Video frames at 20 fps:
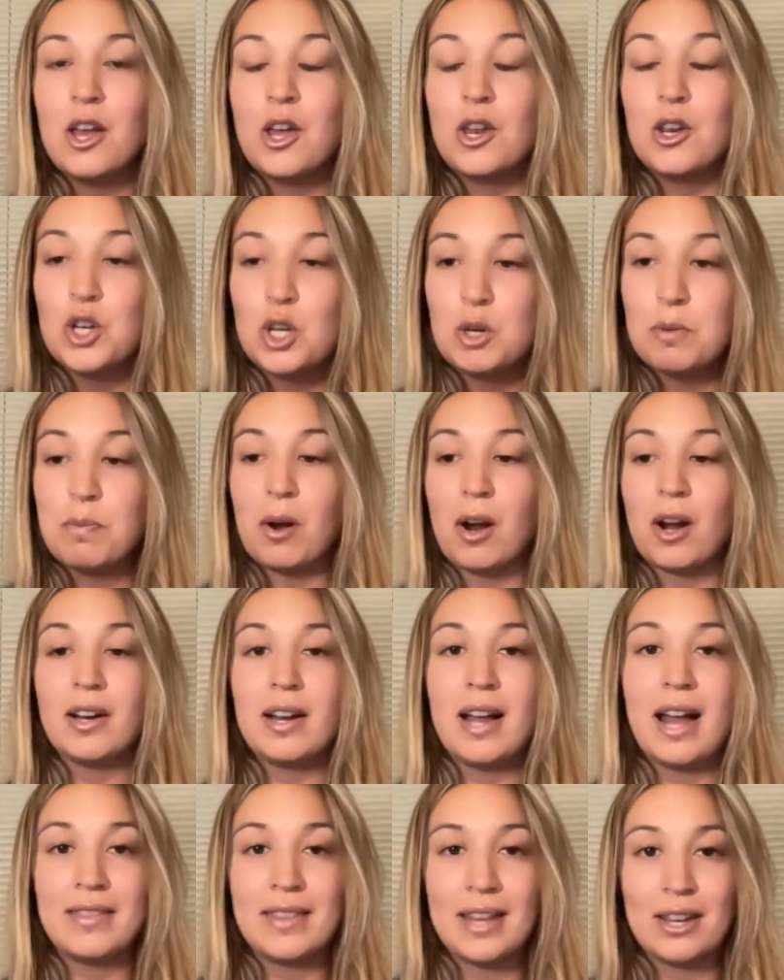Nootbaar
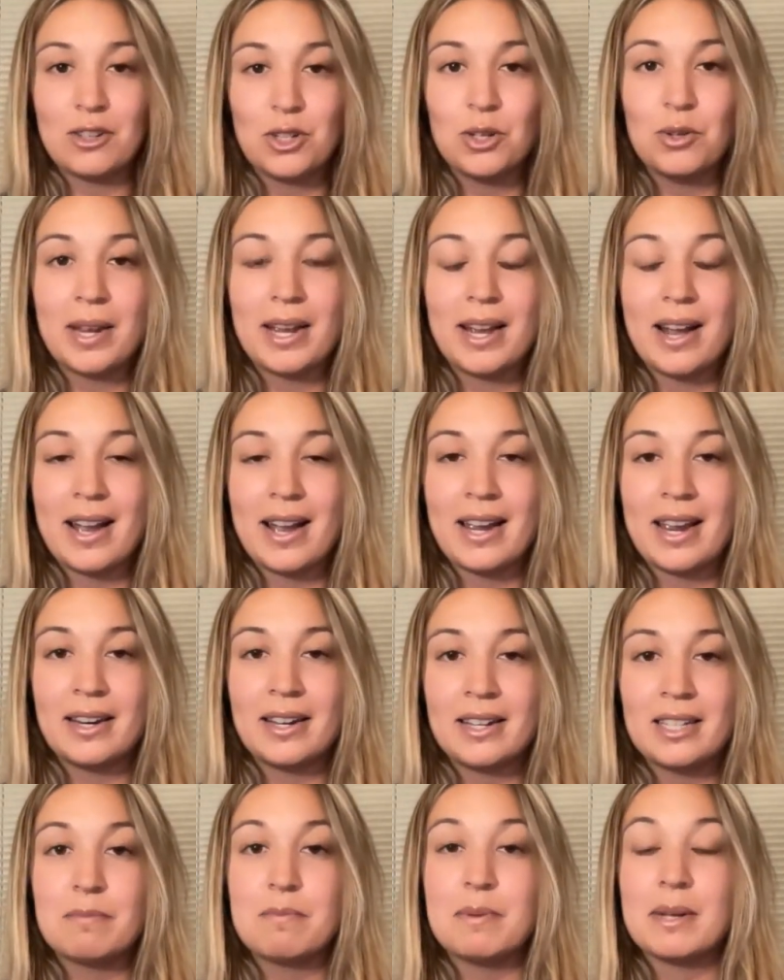had that 2-day
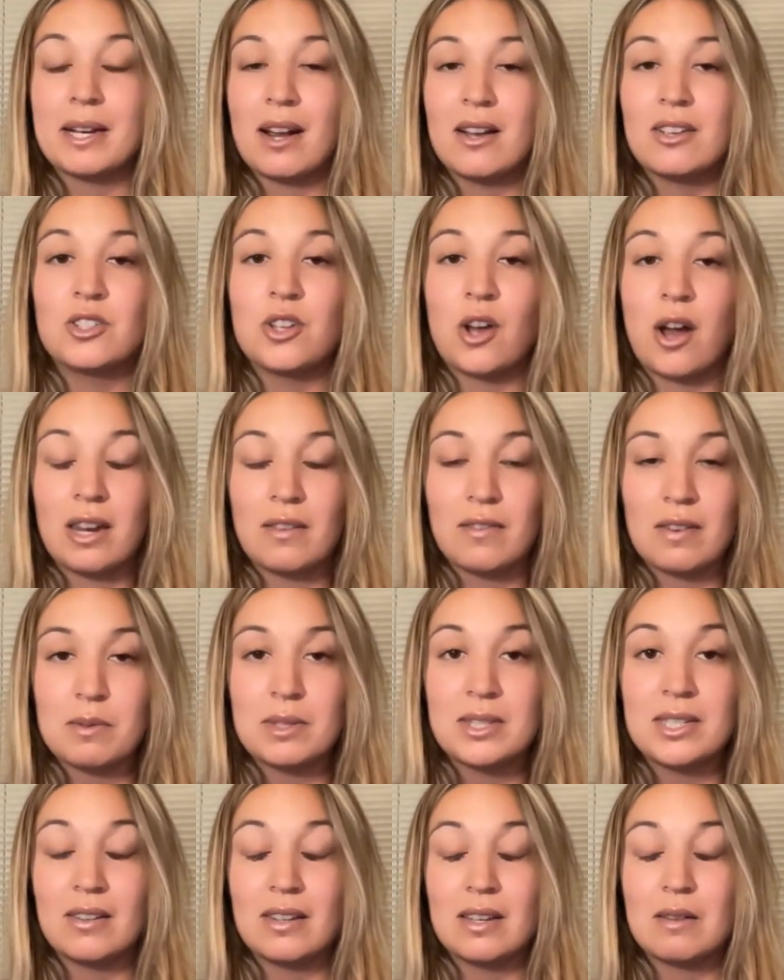hiatus, because Donovan
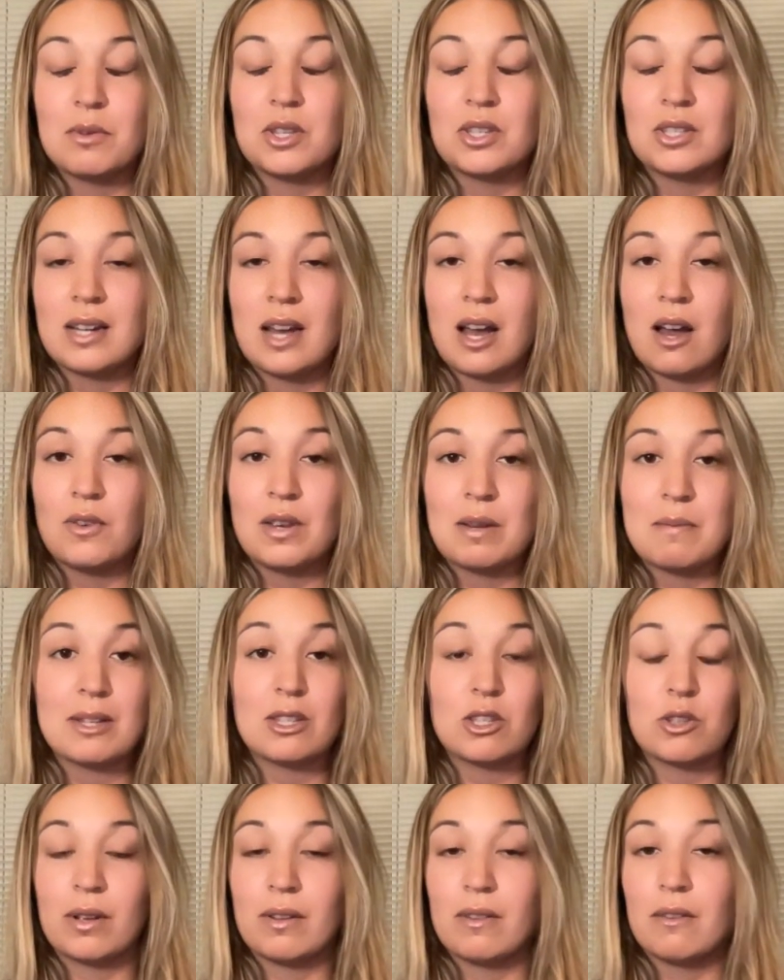was dealing with stuff. He
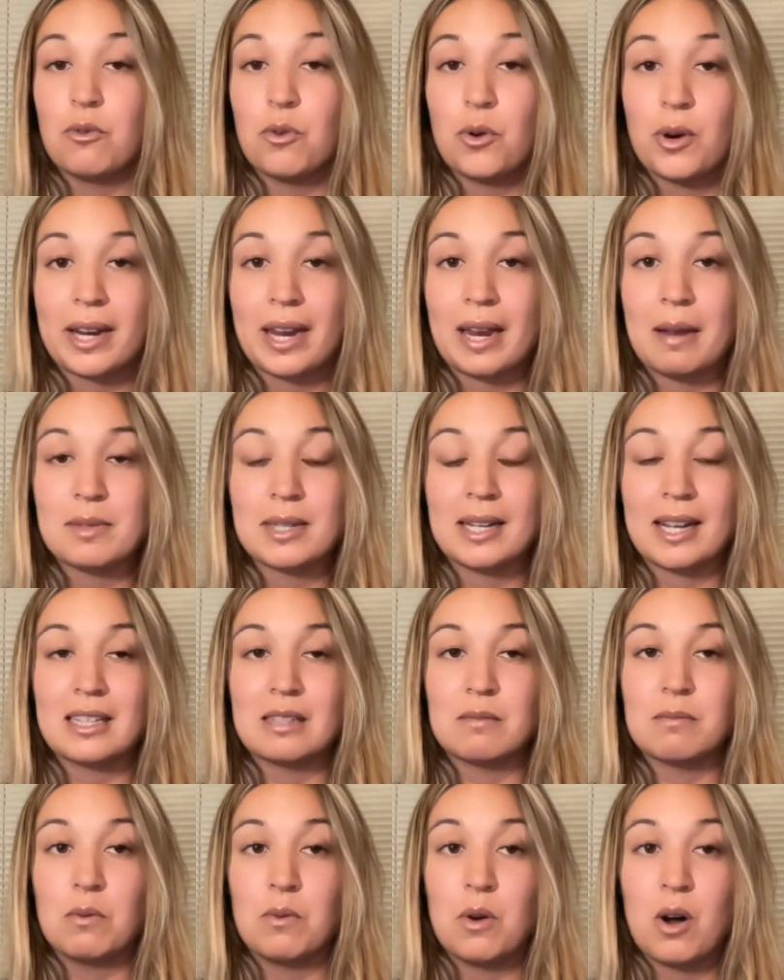missed 3 of the 4 games
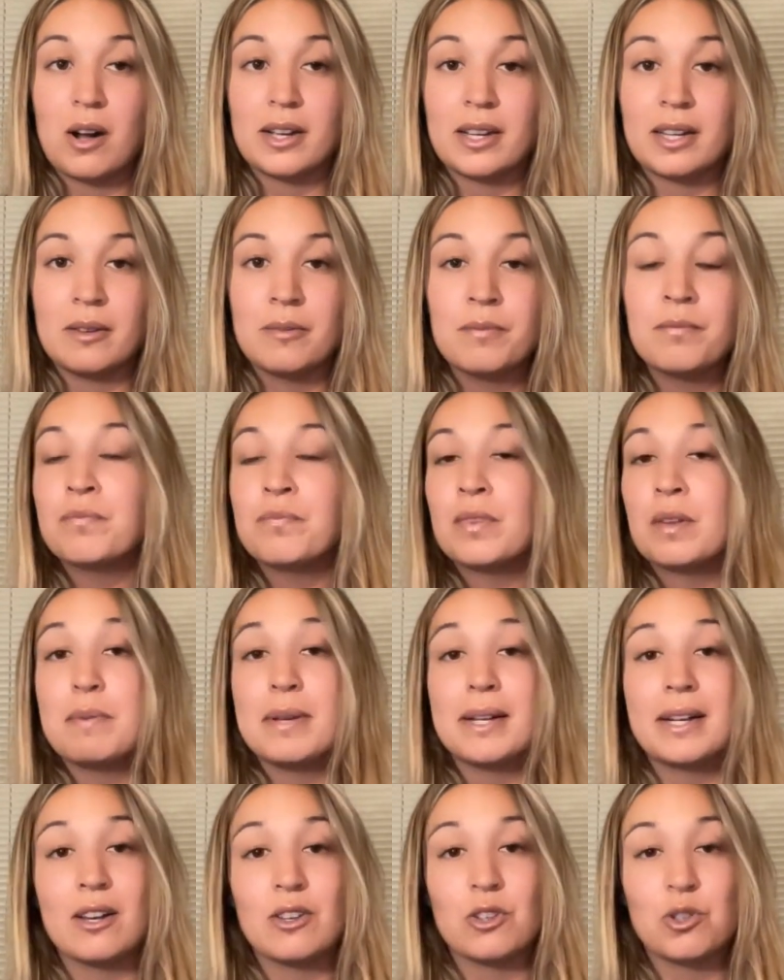against Milwaukee,
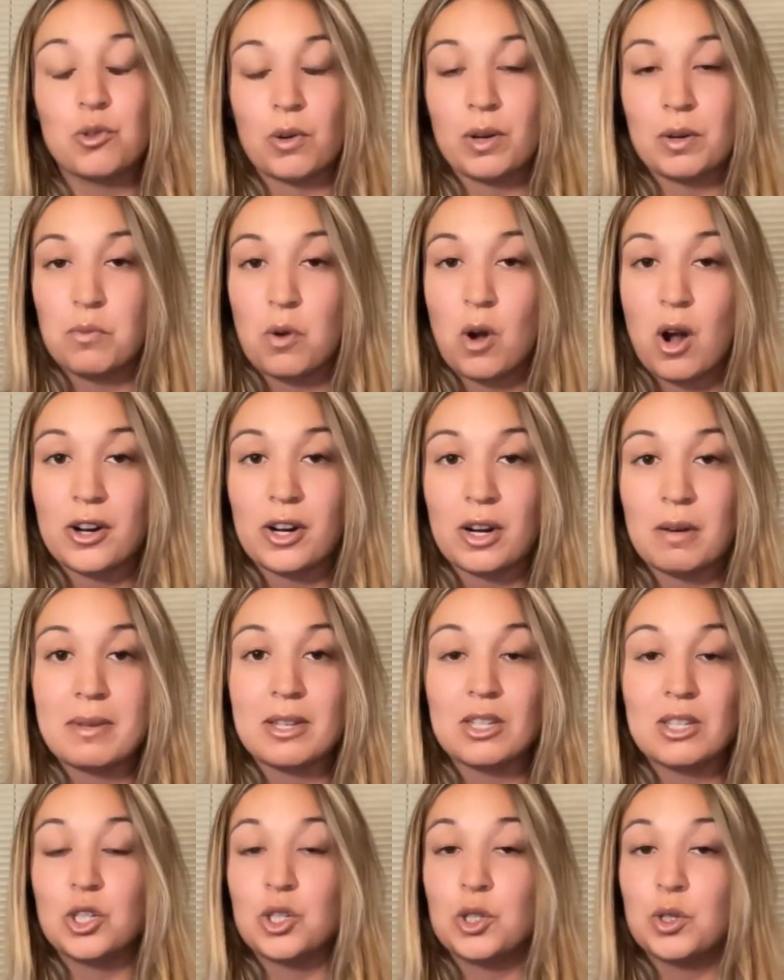because Jordan Walker
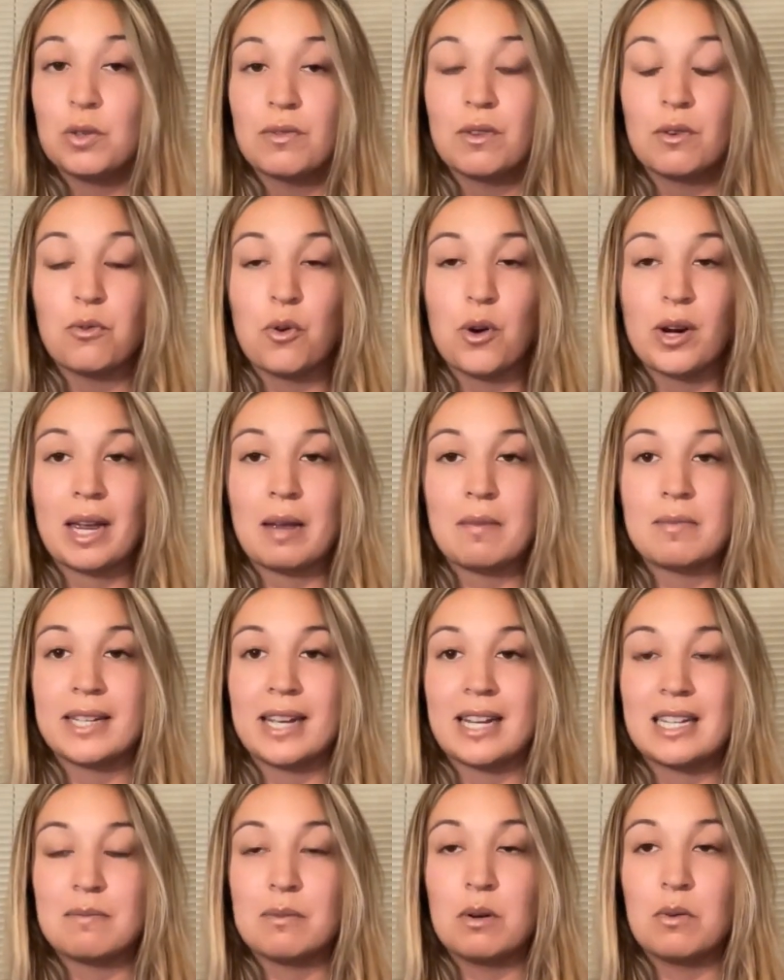missed 2 of the 4 games
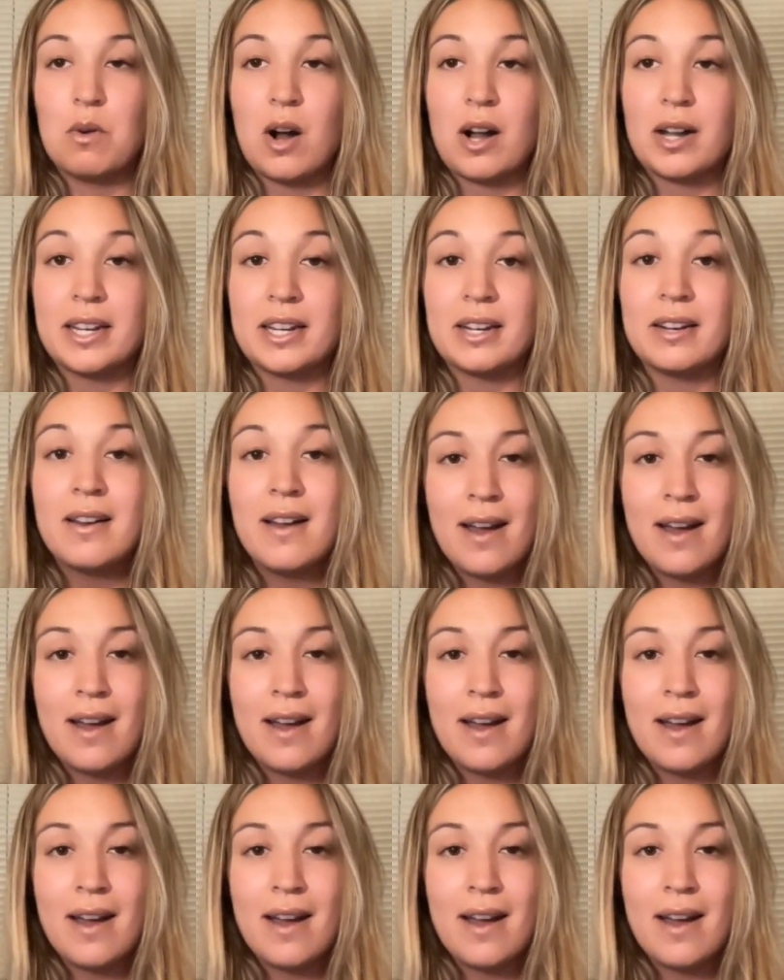against Milwaukee.